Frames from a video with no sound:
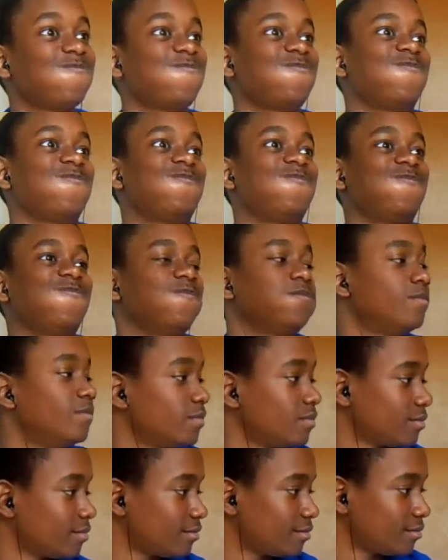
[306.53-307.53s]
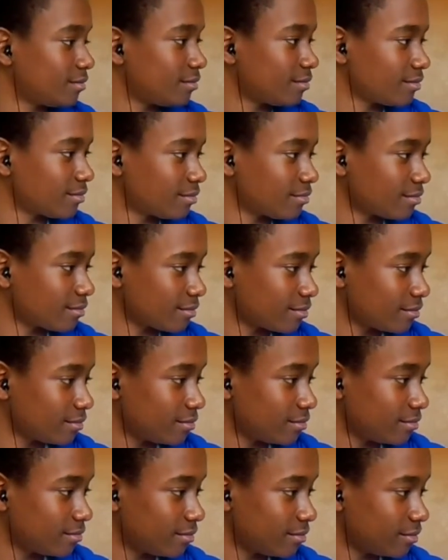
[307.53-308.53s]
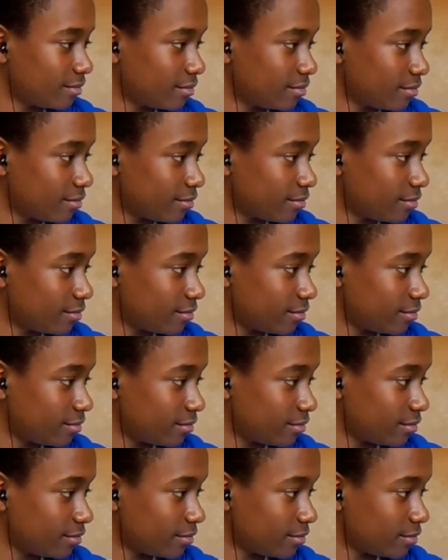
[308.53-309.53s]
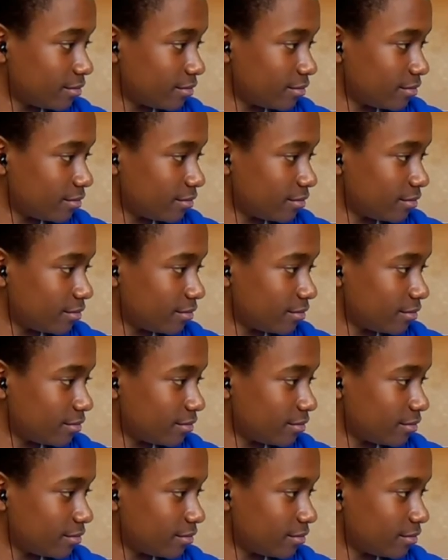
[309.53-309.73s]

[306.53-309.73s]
(not speaking)